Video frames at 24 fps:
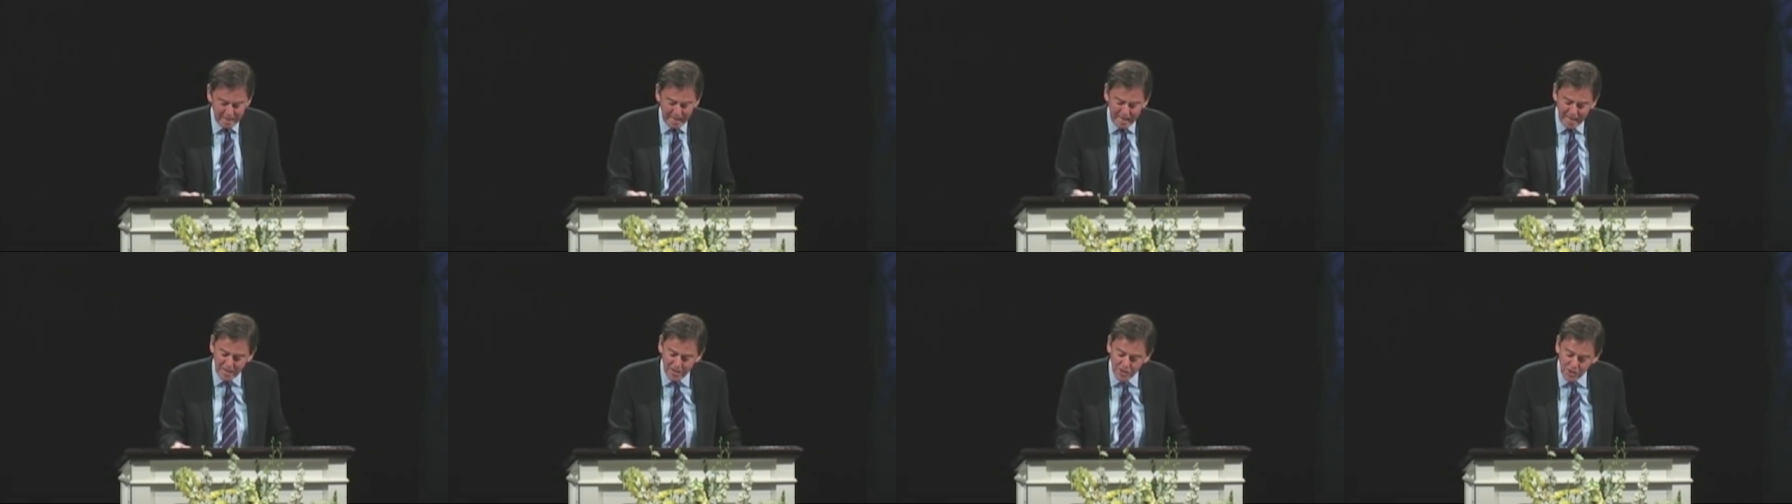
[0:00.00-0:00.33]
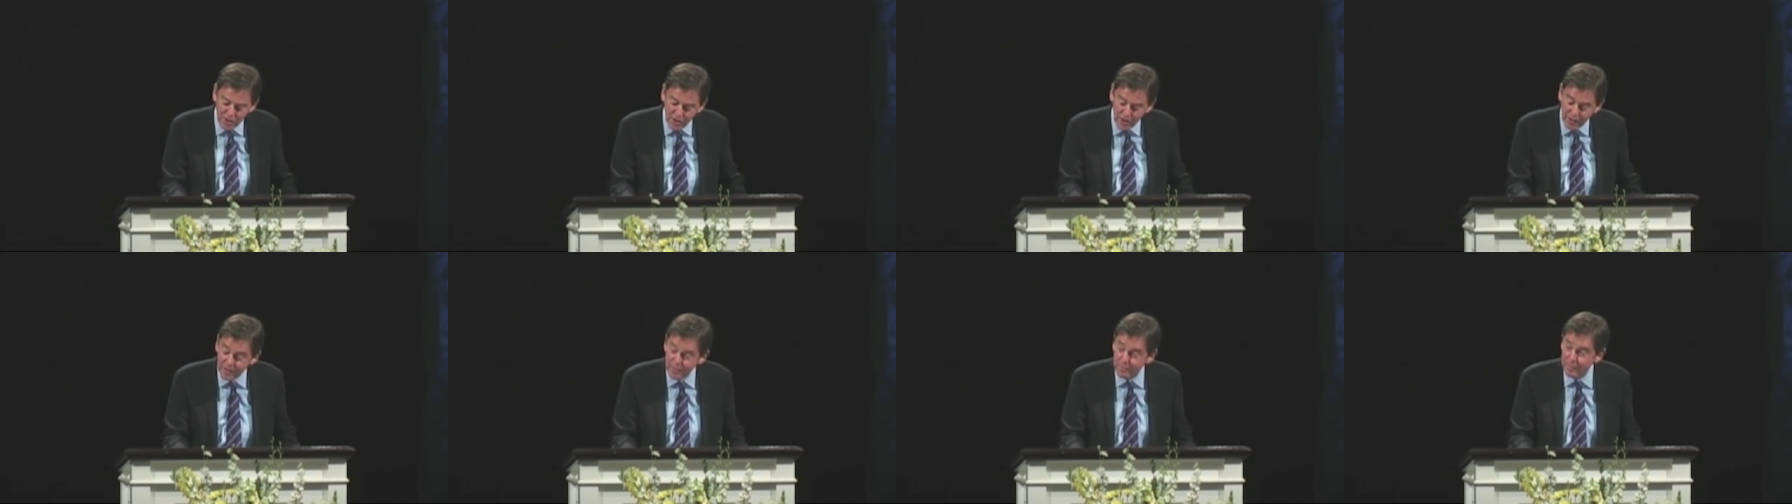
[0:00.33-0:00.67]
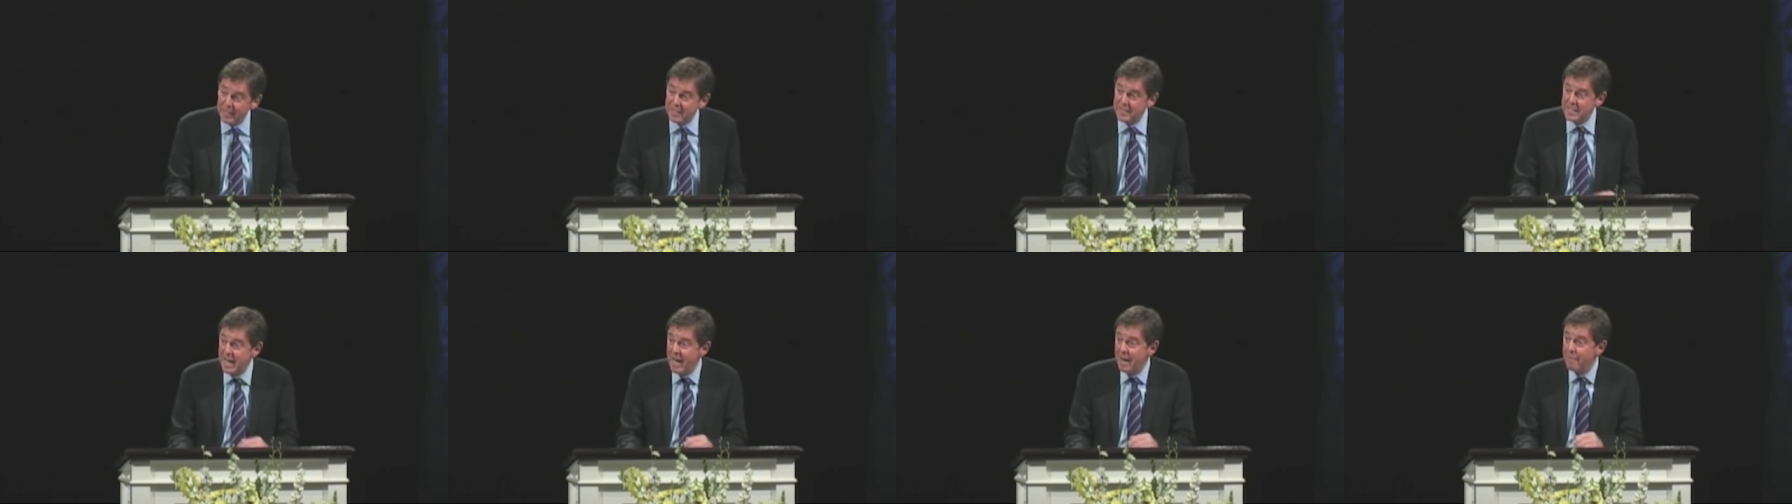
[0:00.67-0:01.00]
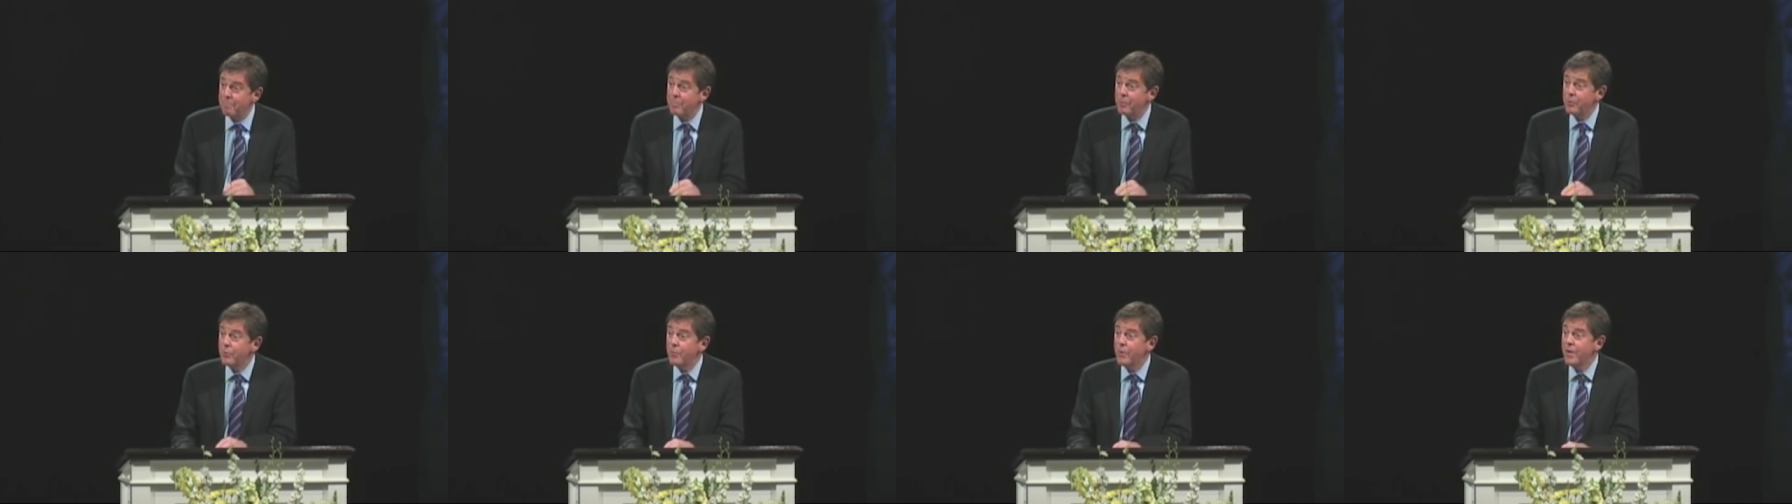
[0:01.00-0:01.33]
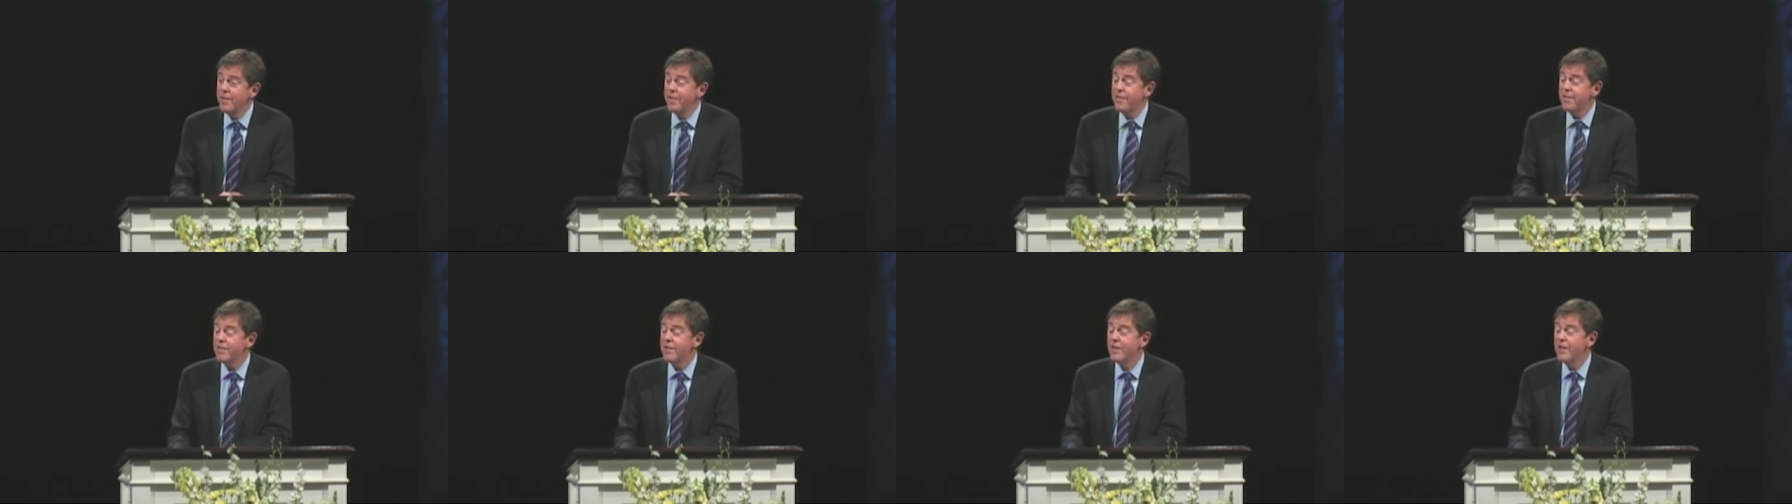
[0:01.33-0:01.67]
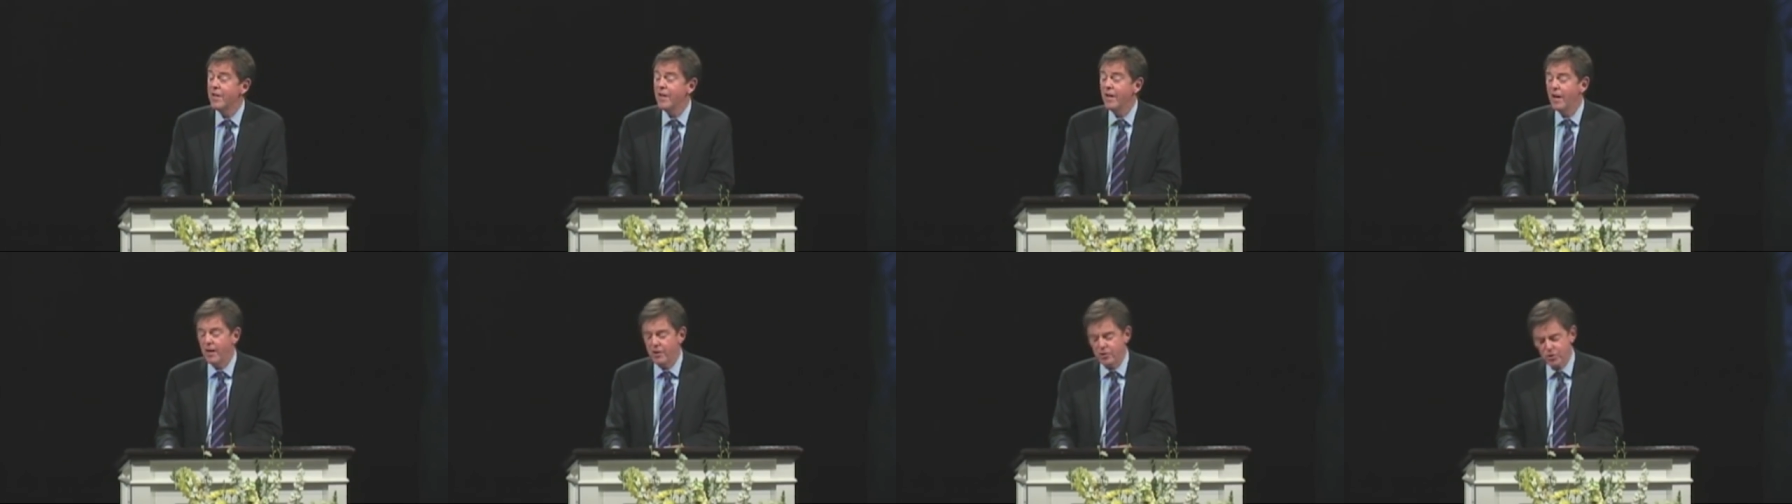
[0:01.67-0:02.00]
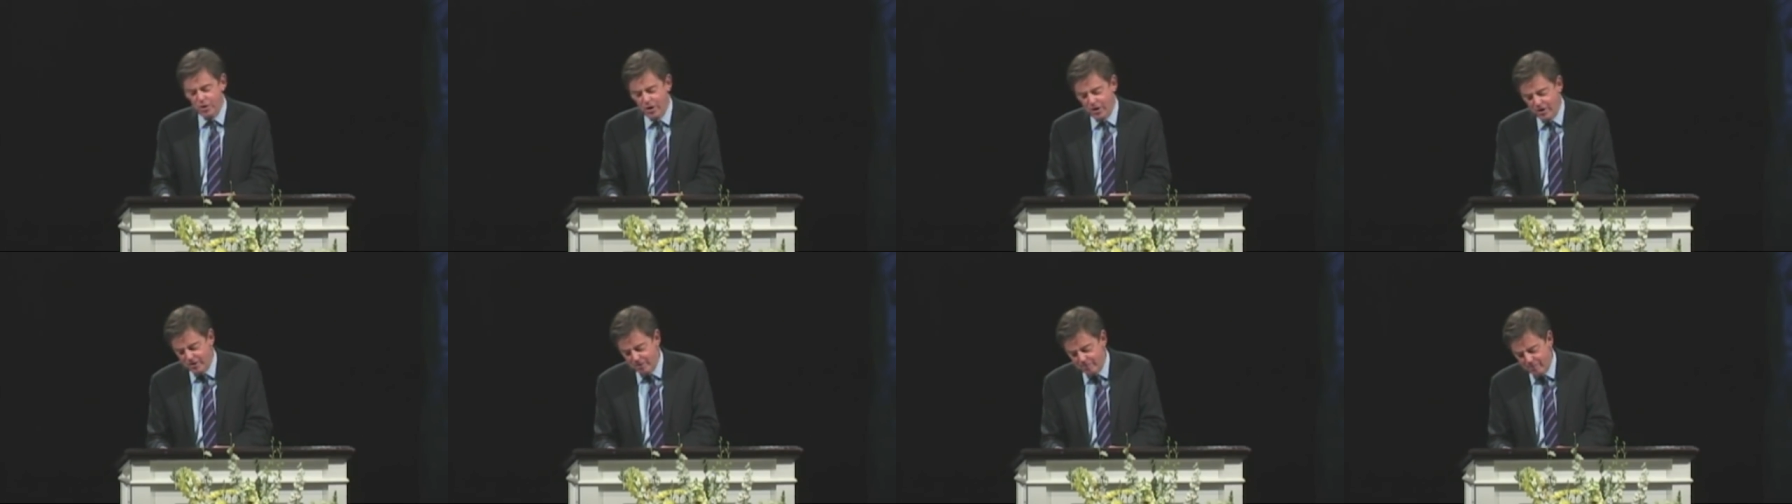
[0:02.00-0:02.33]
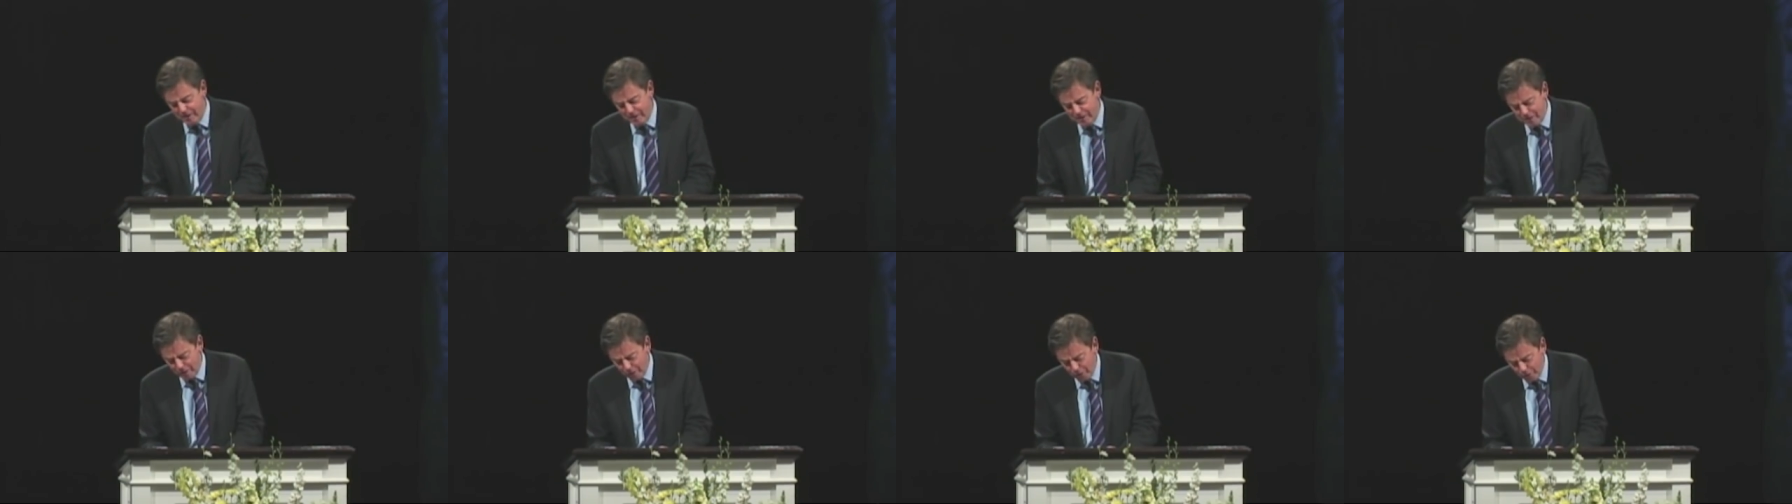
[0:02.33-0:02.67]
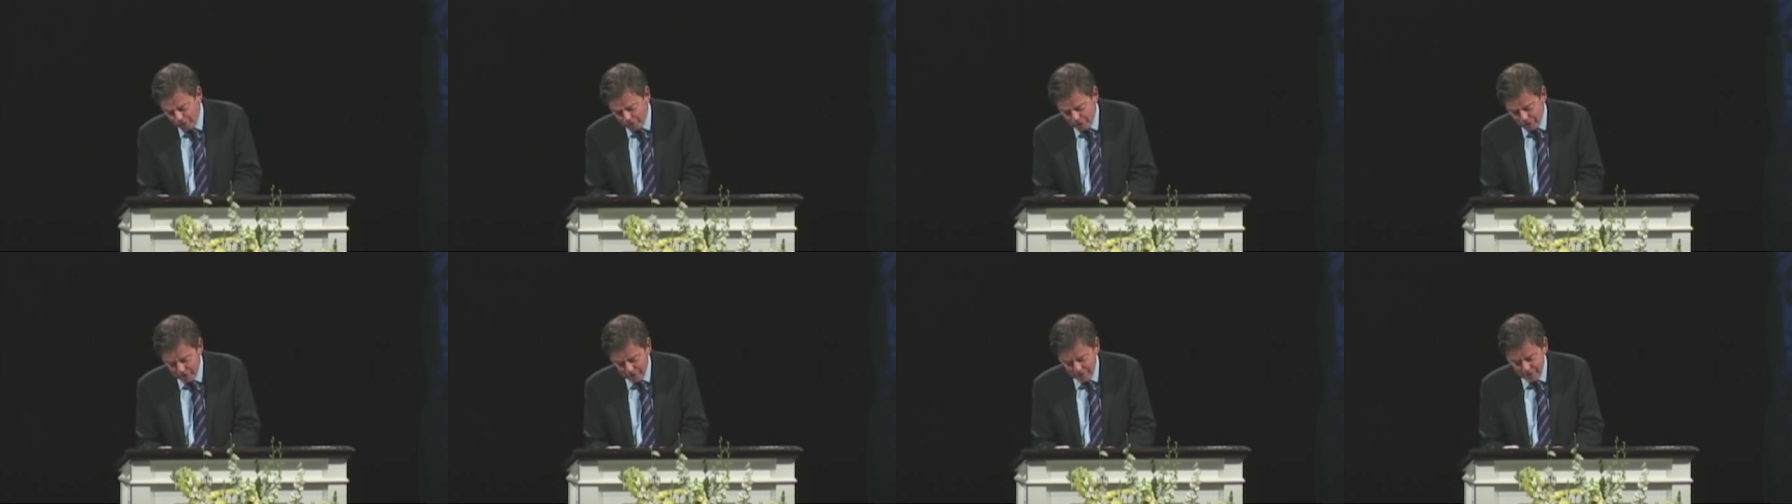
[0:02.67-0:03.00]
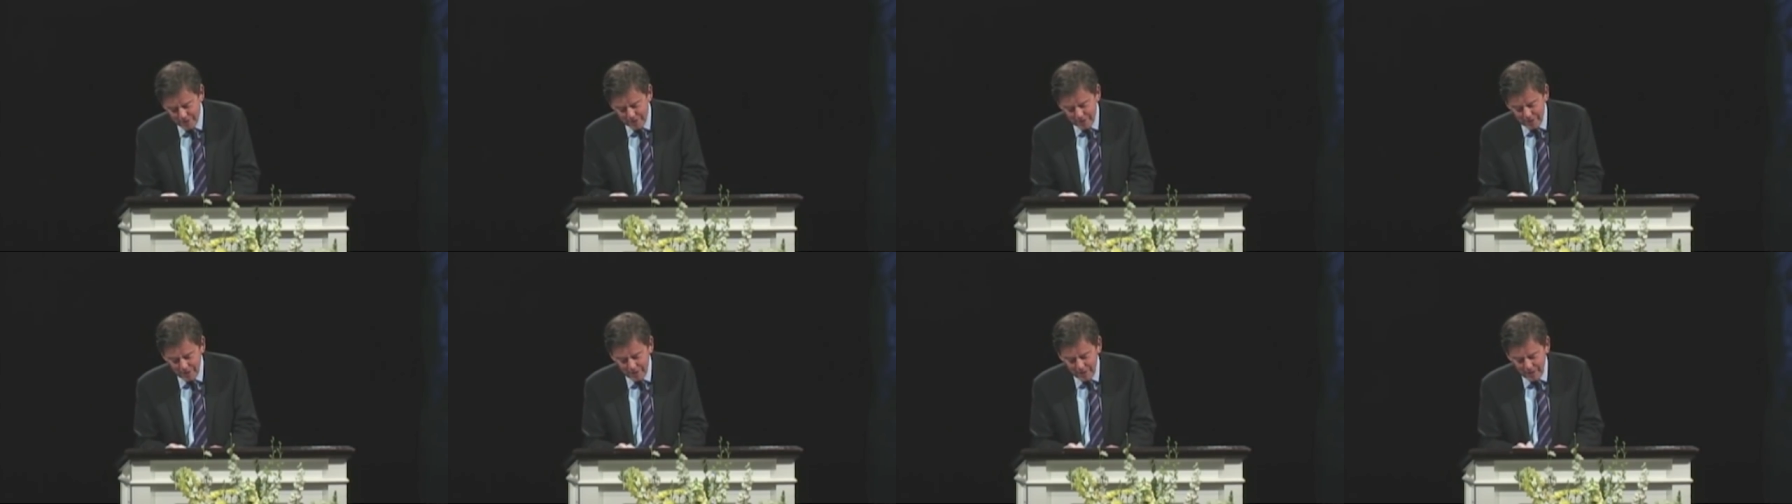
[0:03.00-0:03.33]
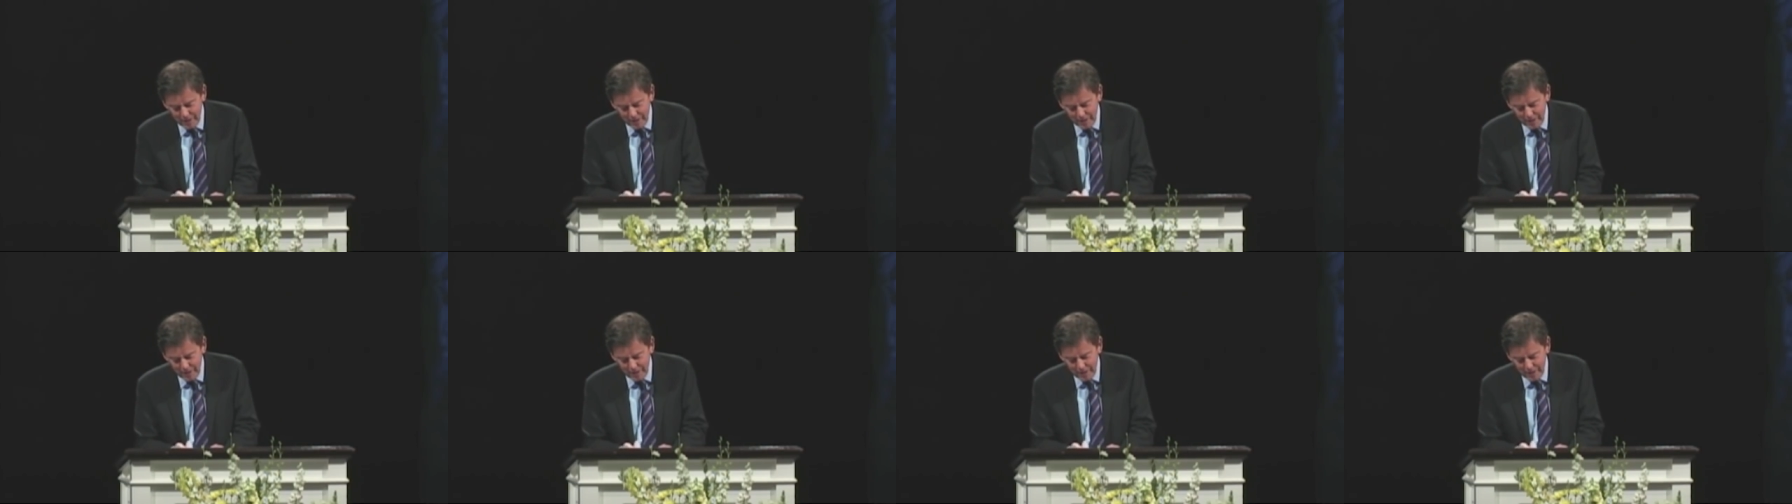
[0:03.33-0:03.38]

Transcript: It is not to be tampered with. It's not to be diluted.